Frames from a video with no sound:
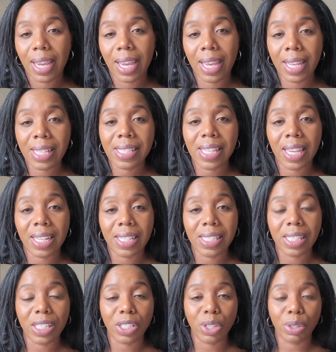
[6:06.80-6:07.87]

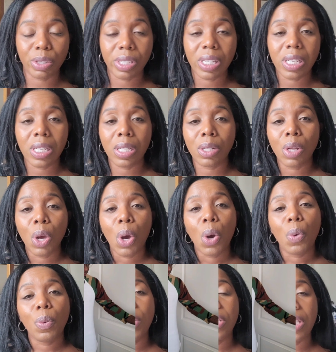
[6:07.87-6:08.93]
S8613,
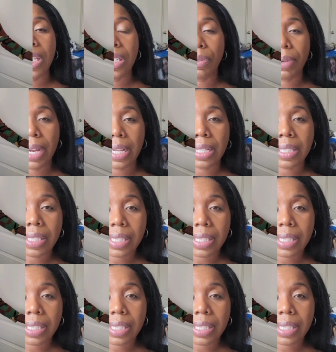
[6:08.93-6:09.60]
which is a raglan